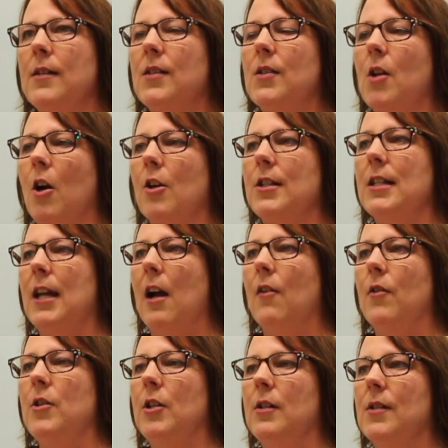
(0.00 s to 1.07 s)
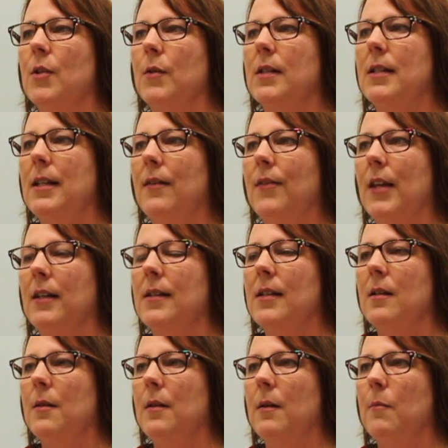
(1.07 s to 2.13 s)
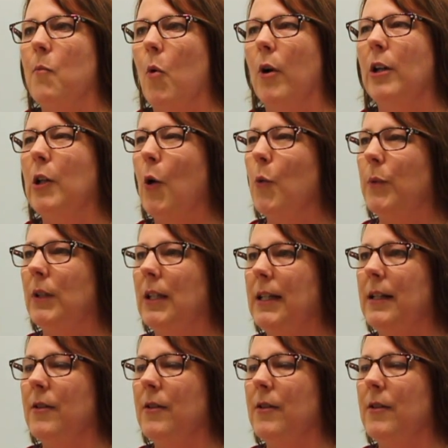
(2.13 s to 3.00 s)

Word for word: starting out and you can sort of see things in it more globally,